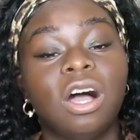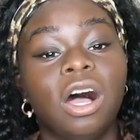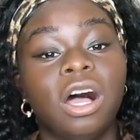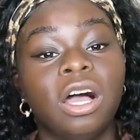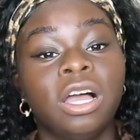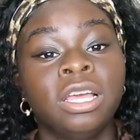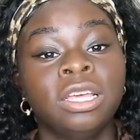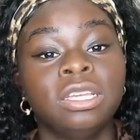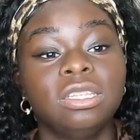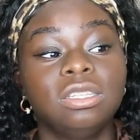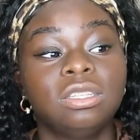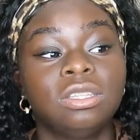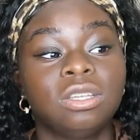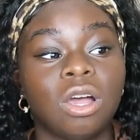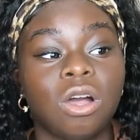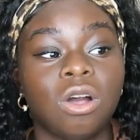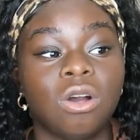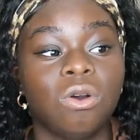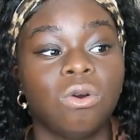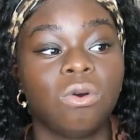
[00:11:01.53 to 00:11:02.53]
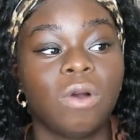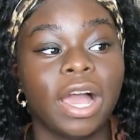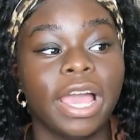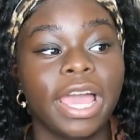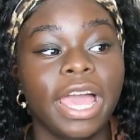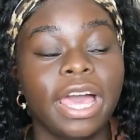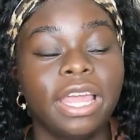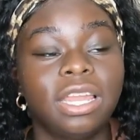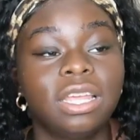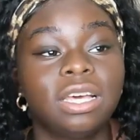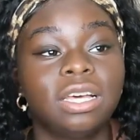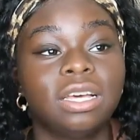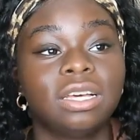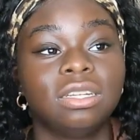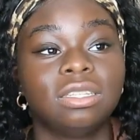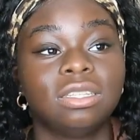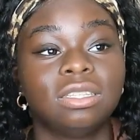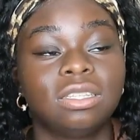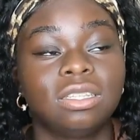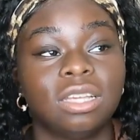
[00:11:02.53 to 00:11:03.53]
hot, so I had
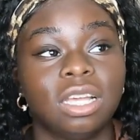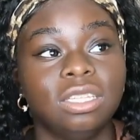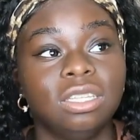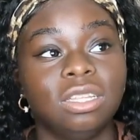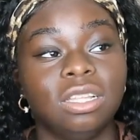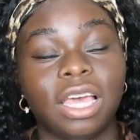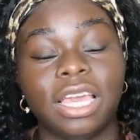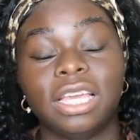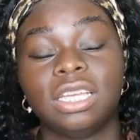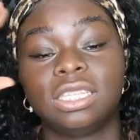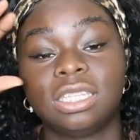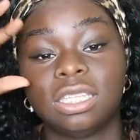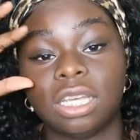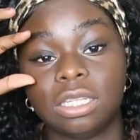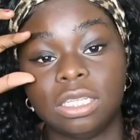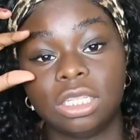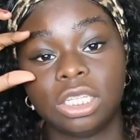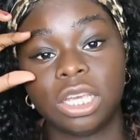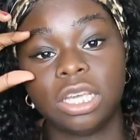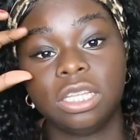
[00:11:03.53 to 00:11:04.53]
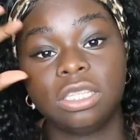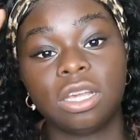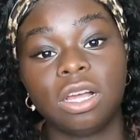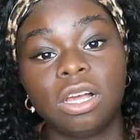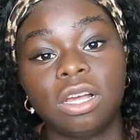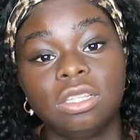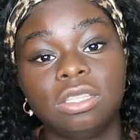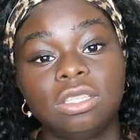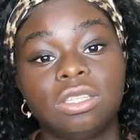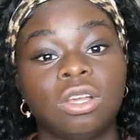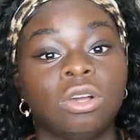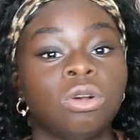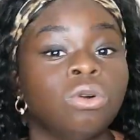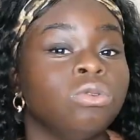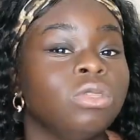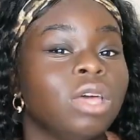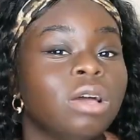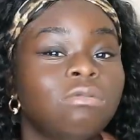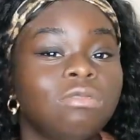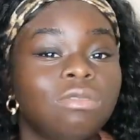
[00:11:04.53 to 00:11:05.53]
a sunshades on,
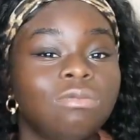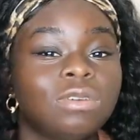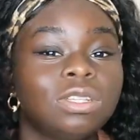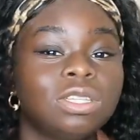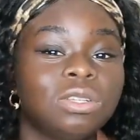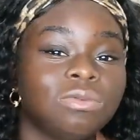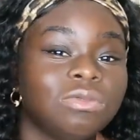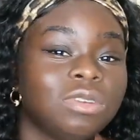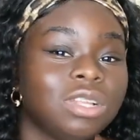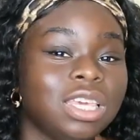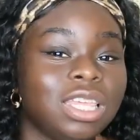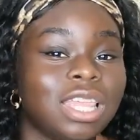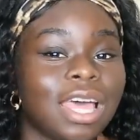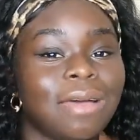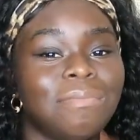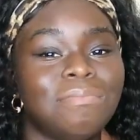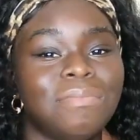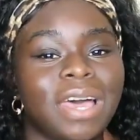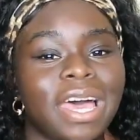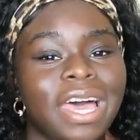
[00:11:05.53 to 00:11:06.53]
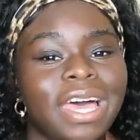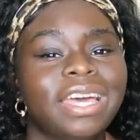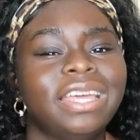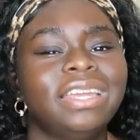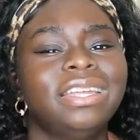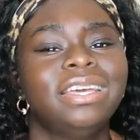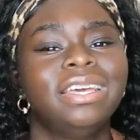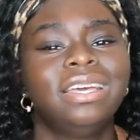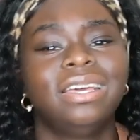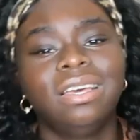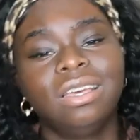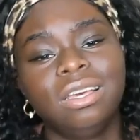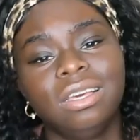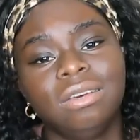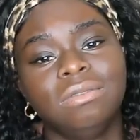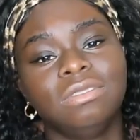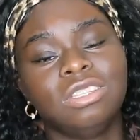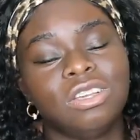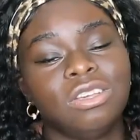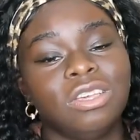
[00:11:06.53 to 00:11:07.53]
so that one wasn't really that bad.
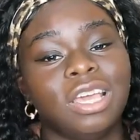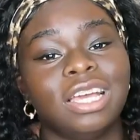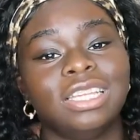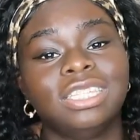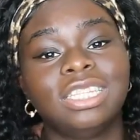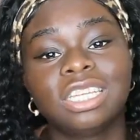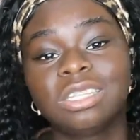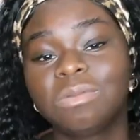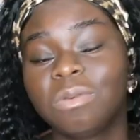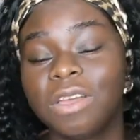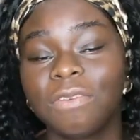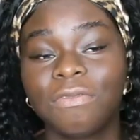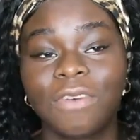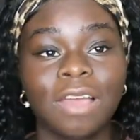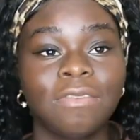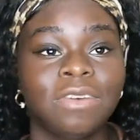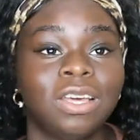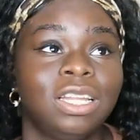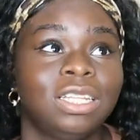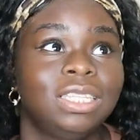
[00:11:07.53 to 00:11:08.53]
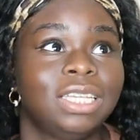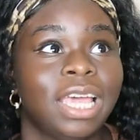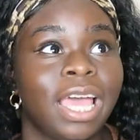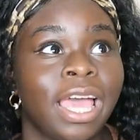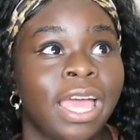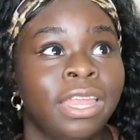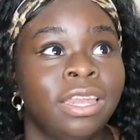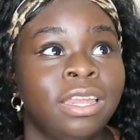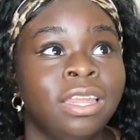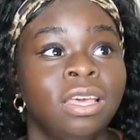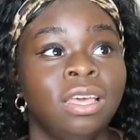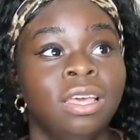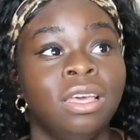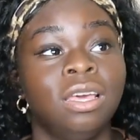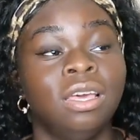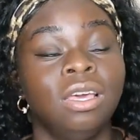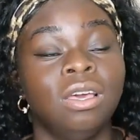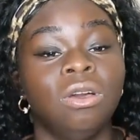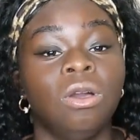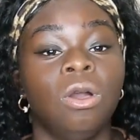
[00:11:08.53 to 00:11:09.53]
So yeah, 6.5 out of 10.
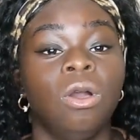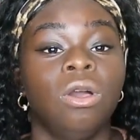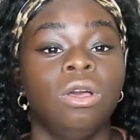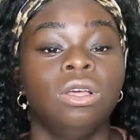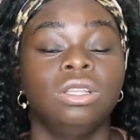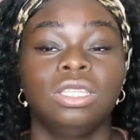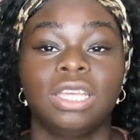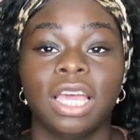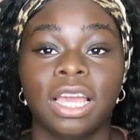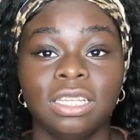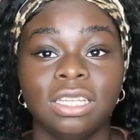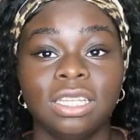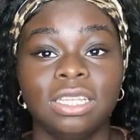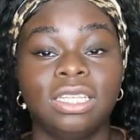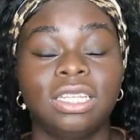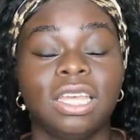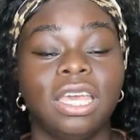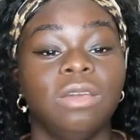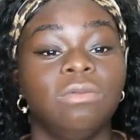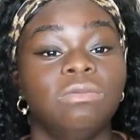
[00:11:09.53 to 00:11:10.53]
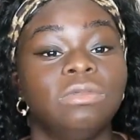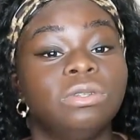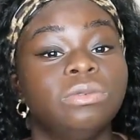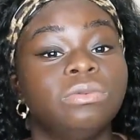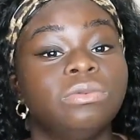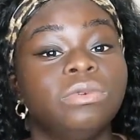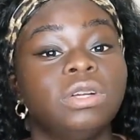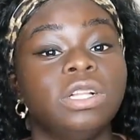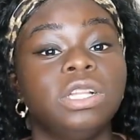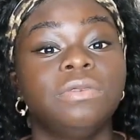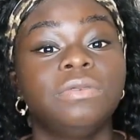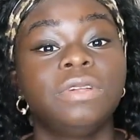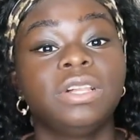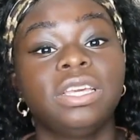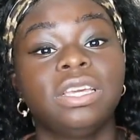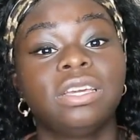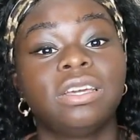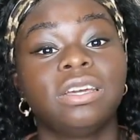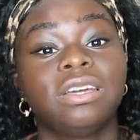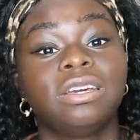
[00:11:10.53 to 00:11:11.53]
Texas State was
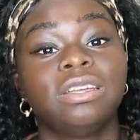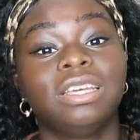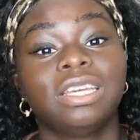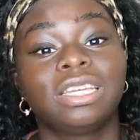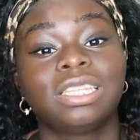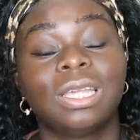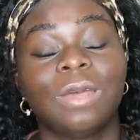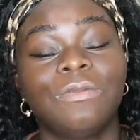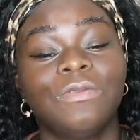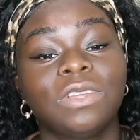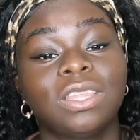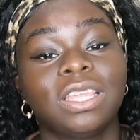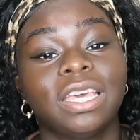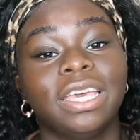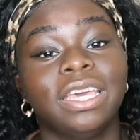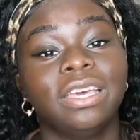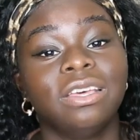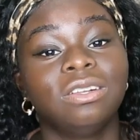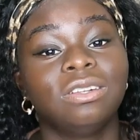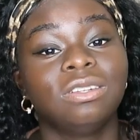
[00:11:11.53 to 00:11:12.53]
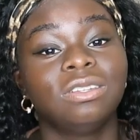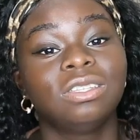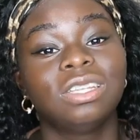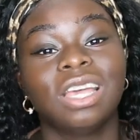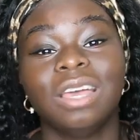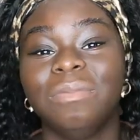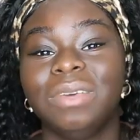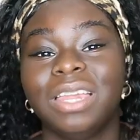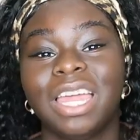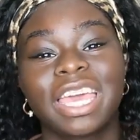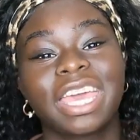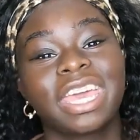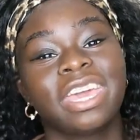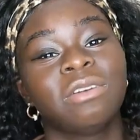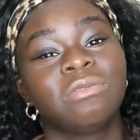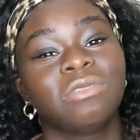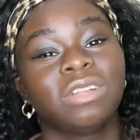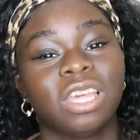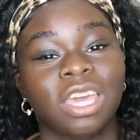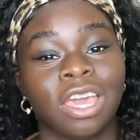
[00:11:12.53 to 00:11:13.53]
really good, except for the hills. I mean, I
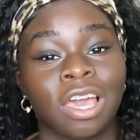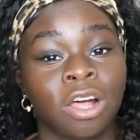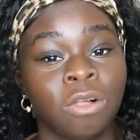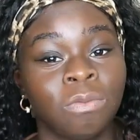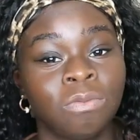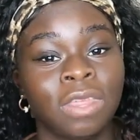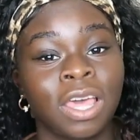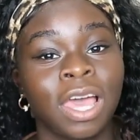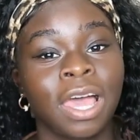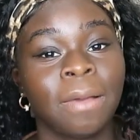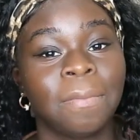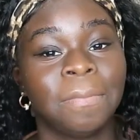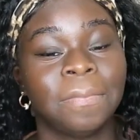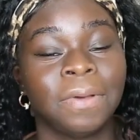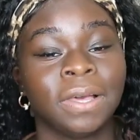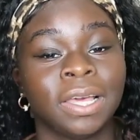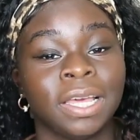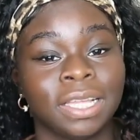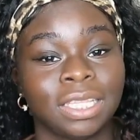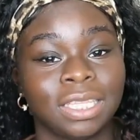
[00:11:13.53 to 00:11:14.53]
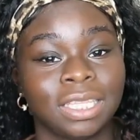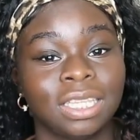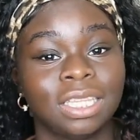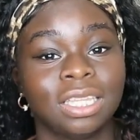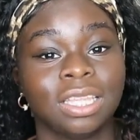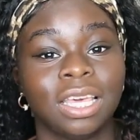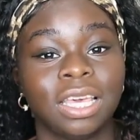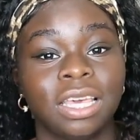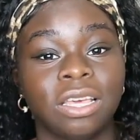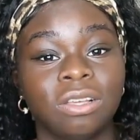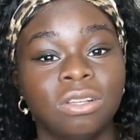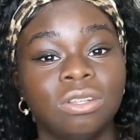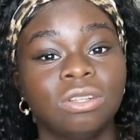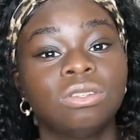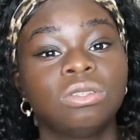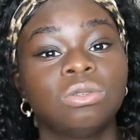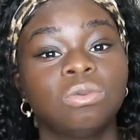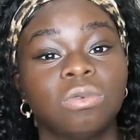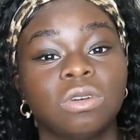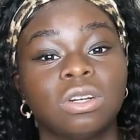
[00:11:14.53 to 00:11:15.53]
can't really help that, but the
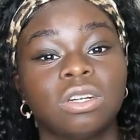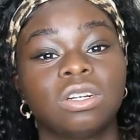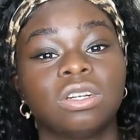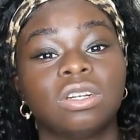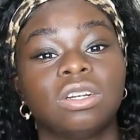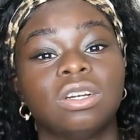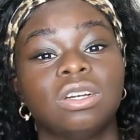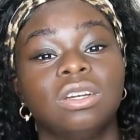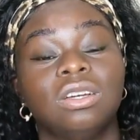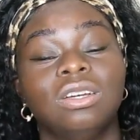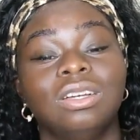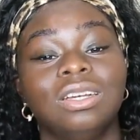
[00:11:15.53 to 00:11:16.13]
hills were